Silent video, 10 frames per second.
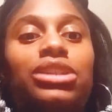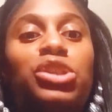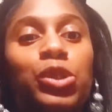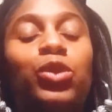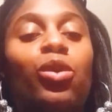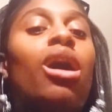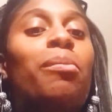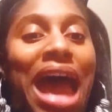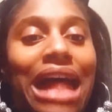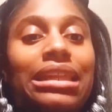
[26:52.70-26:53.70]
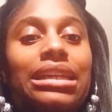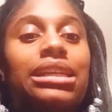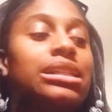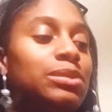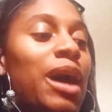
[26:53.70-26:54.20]
can do a ballad.
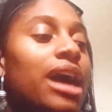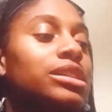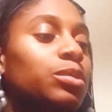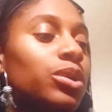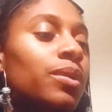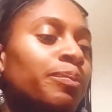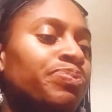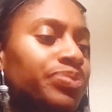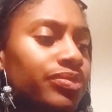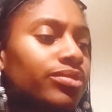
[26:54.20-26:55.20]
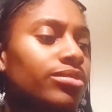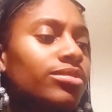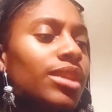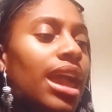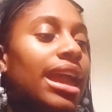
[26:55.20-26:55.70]
It is possible.
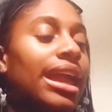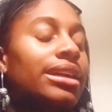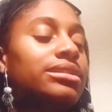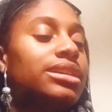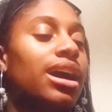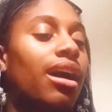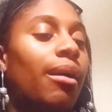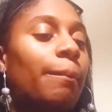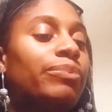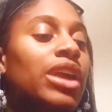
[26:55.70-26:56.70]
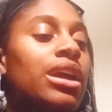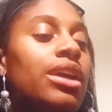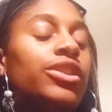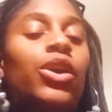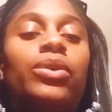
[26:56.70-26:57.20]
And
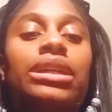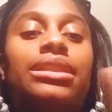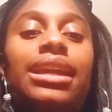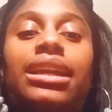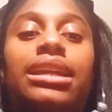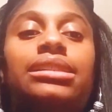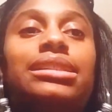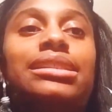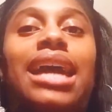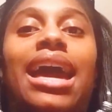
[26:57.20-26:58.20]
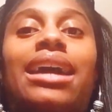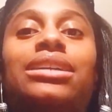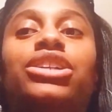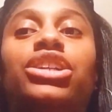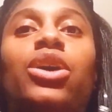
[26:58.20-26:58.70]
the only thing is
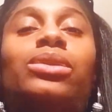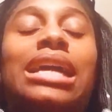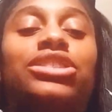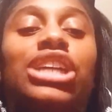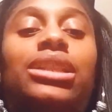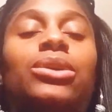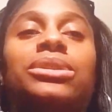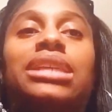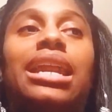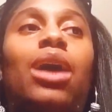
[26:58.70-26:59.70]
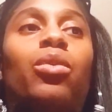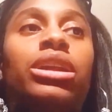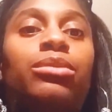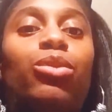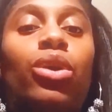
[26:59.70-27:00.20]
that, you know, like J-Lo said, I
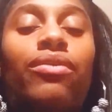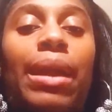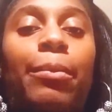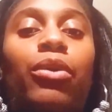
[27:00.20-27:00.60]
wanted more of a